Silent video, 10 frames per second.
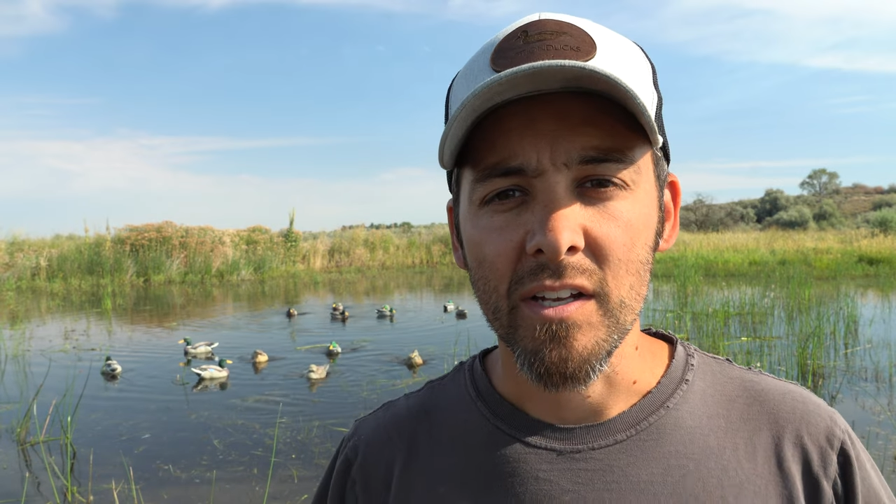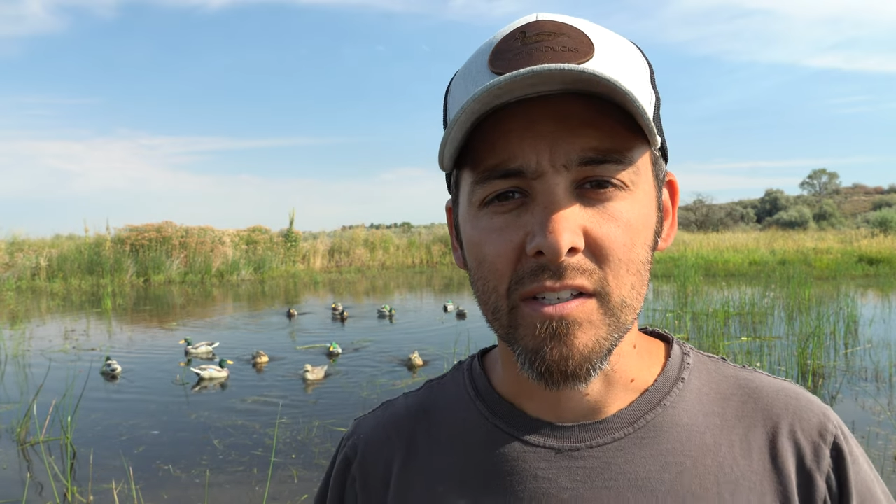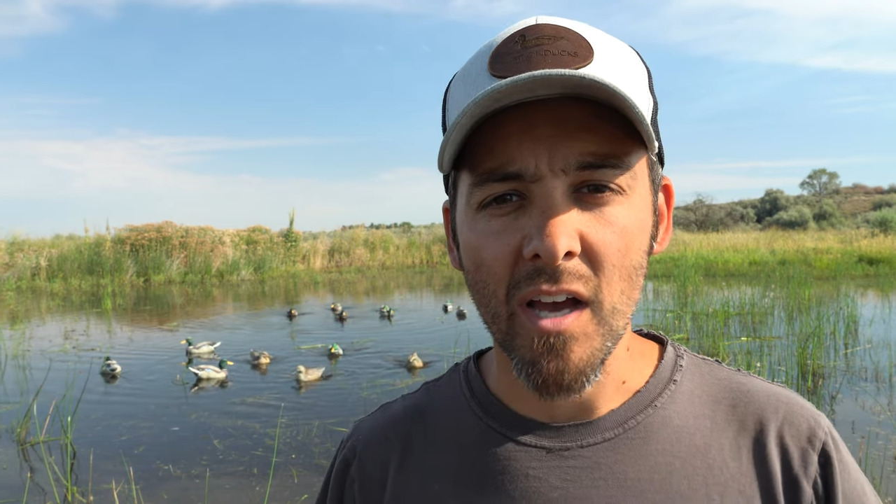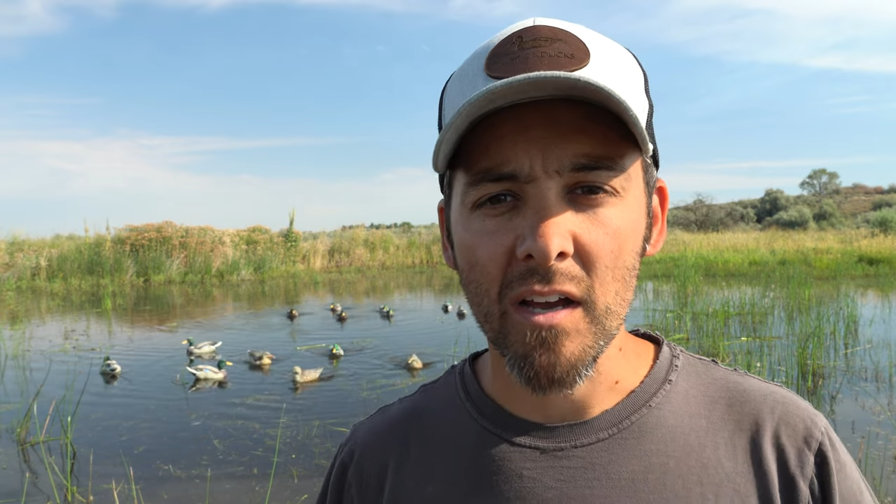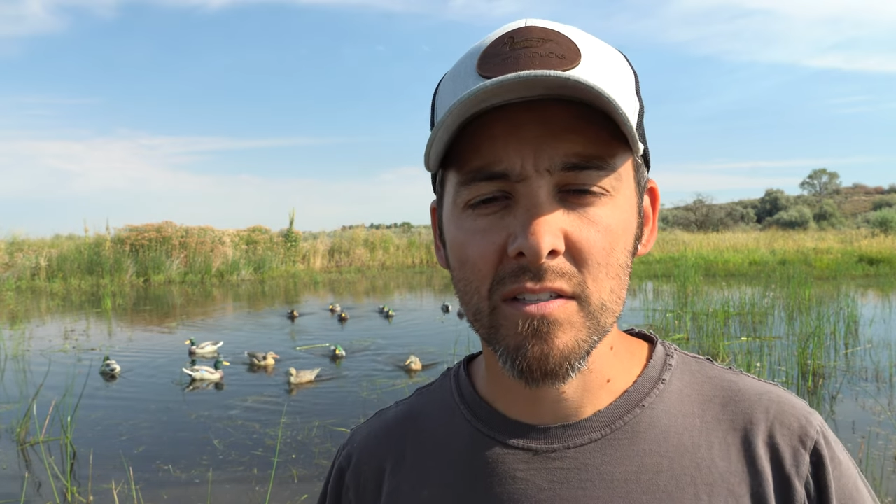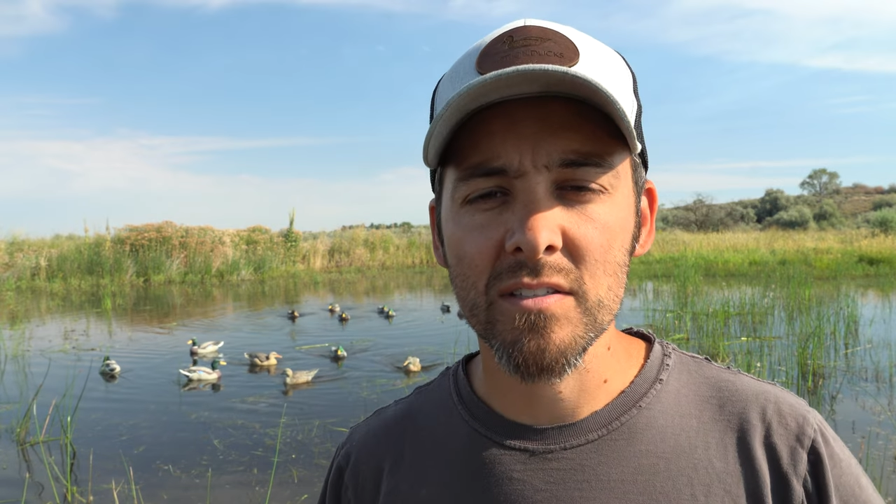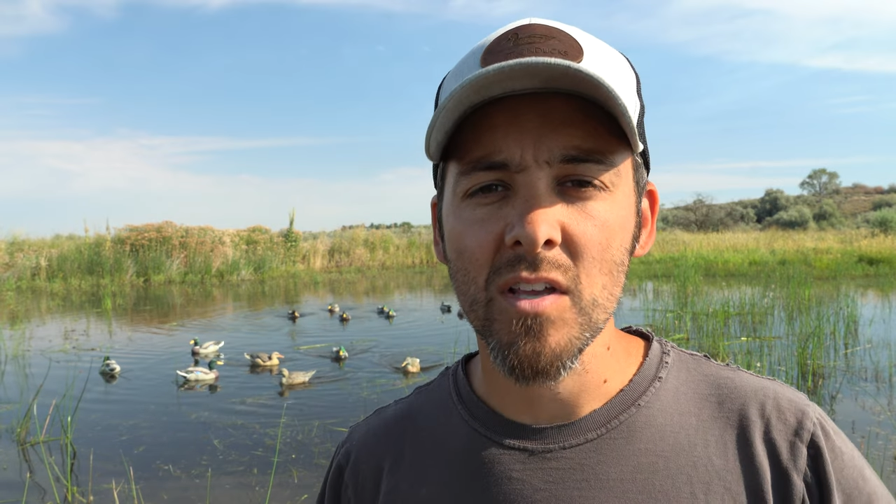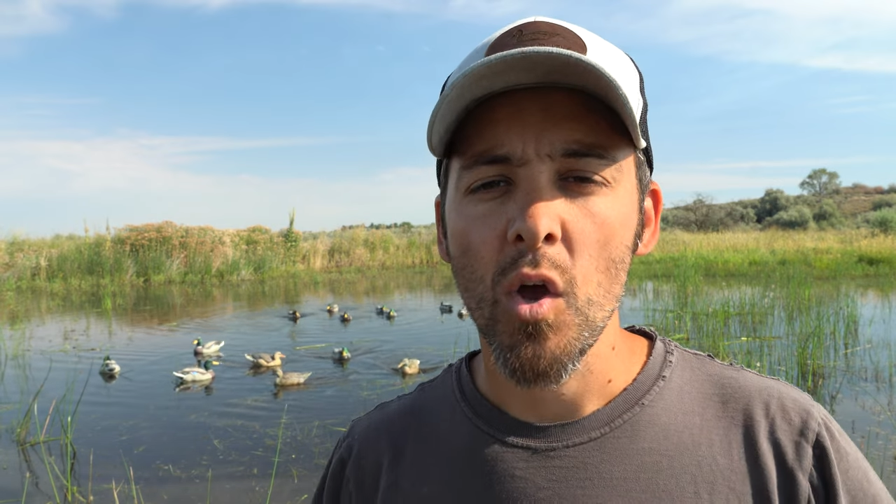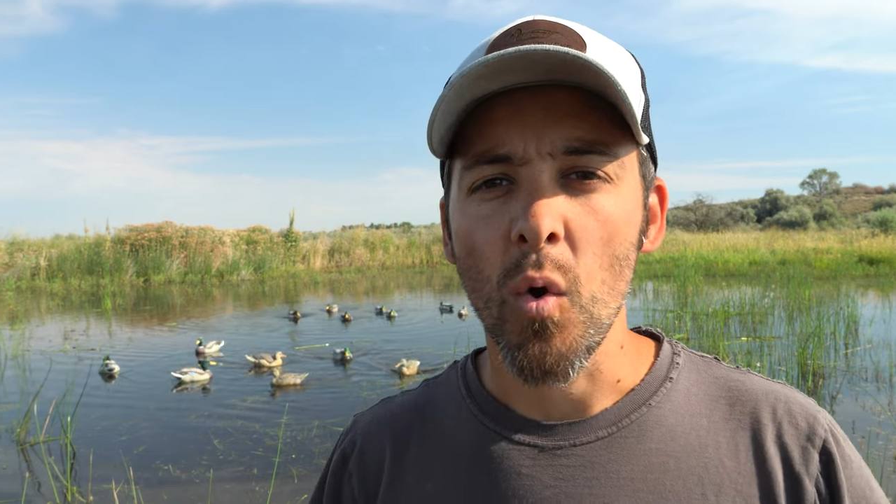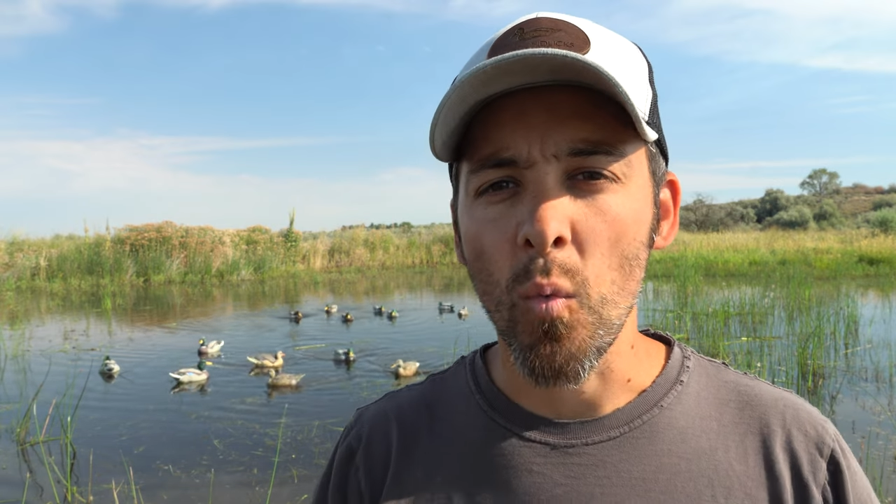Ducks
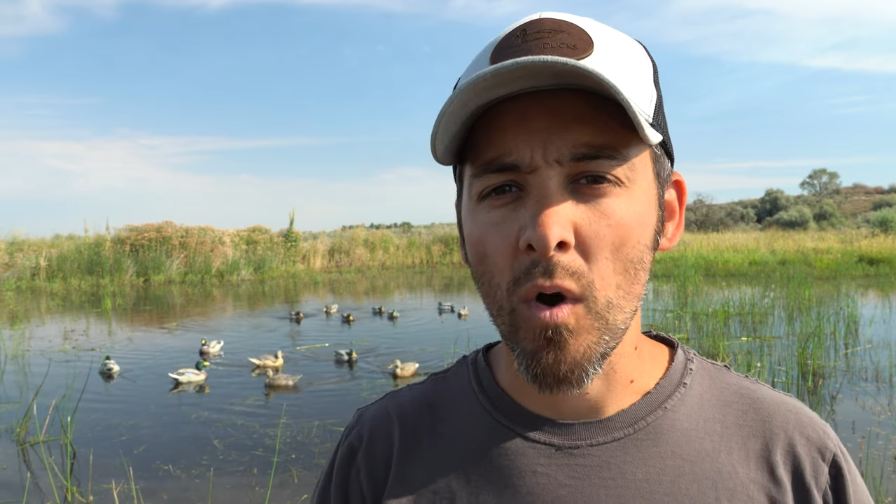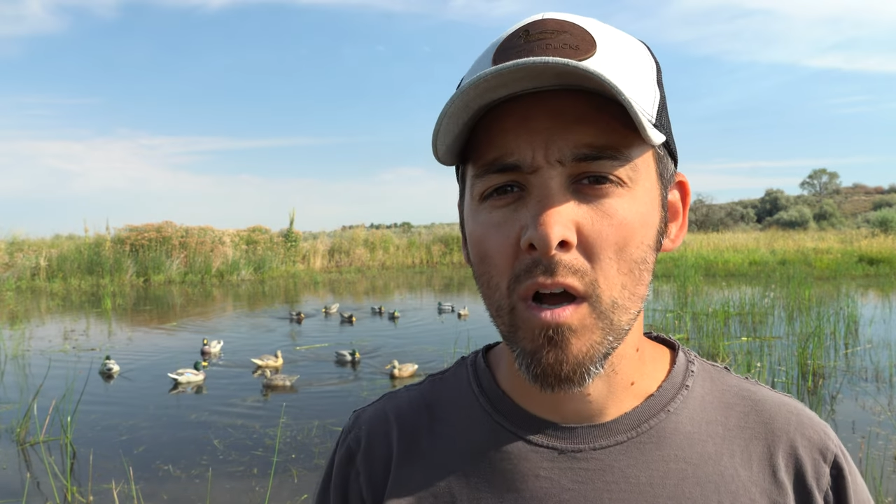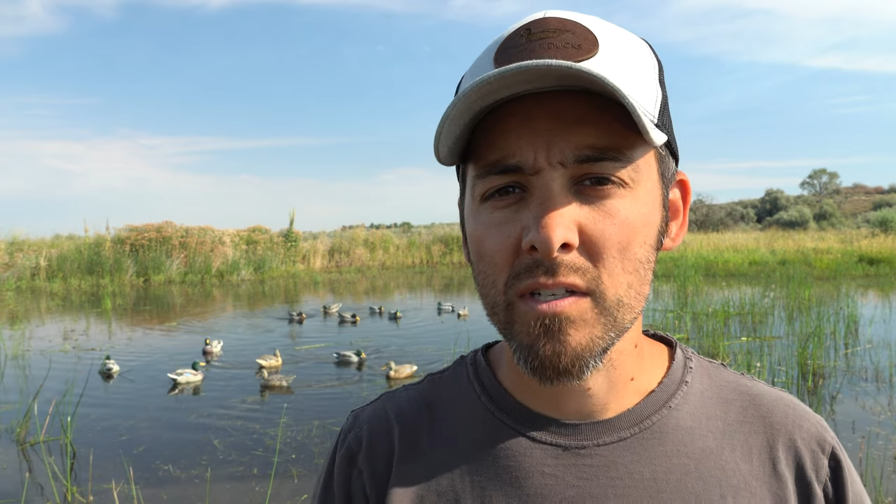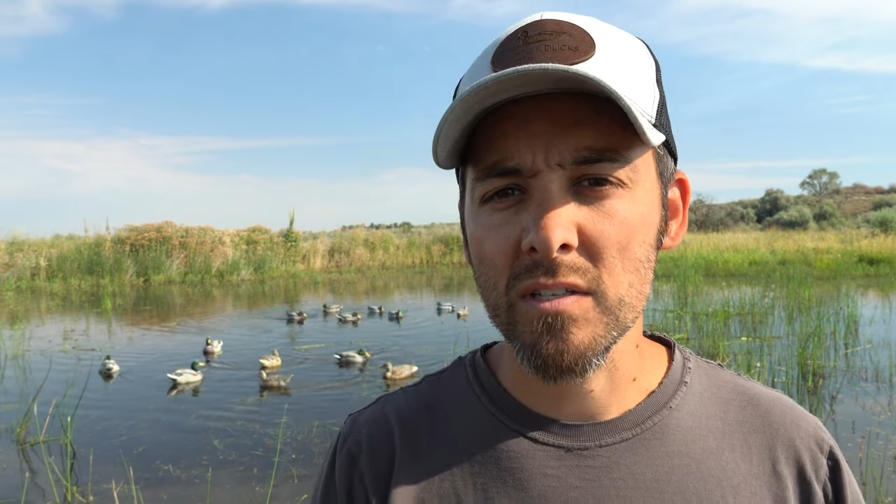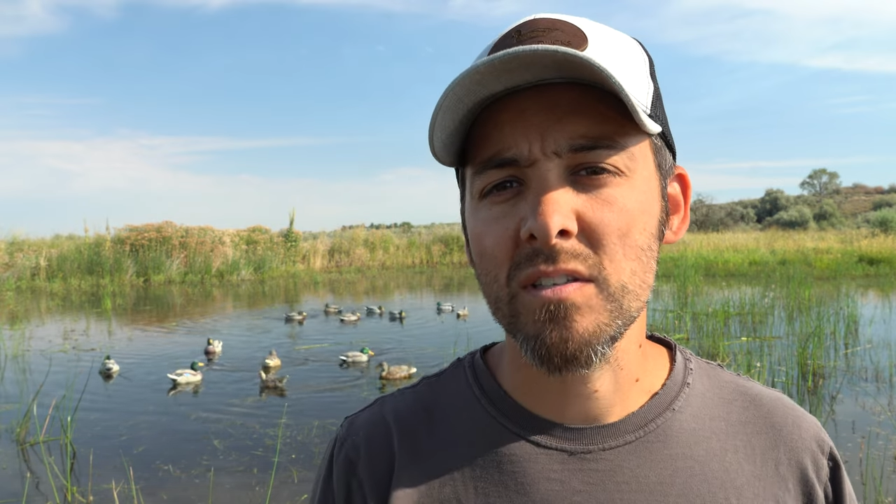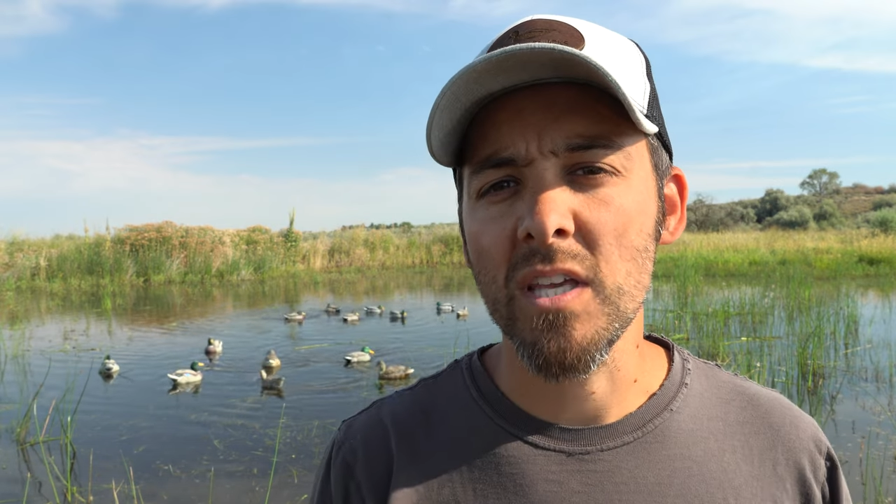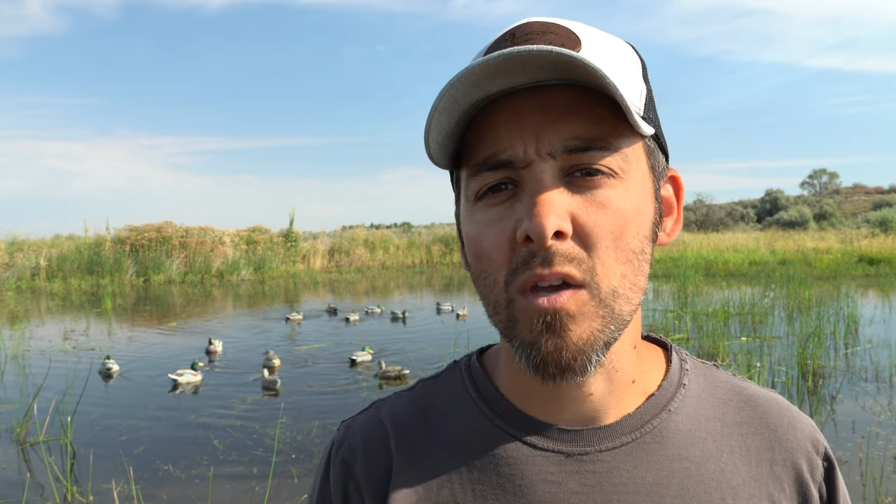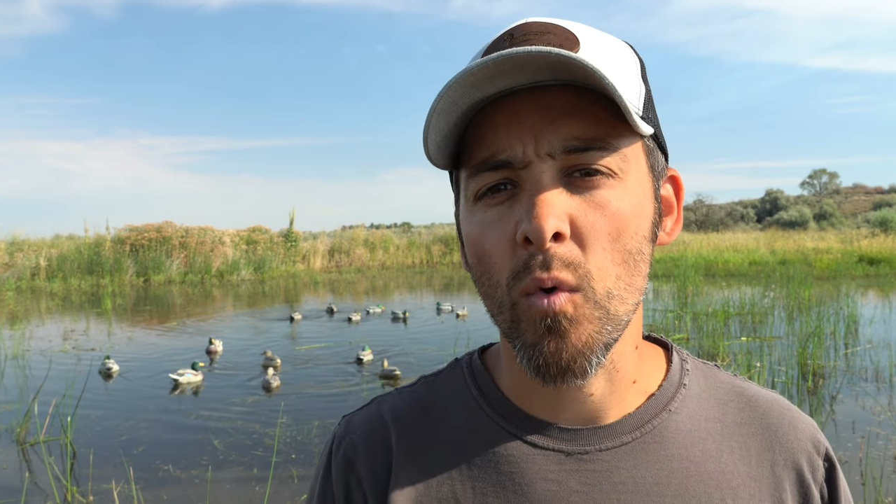want to see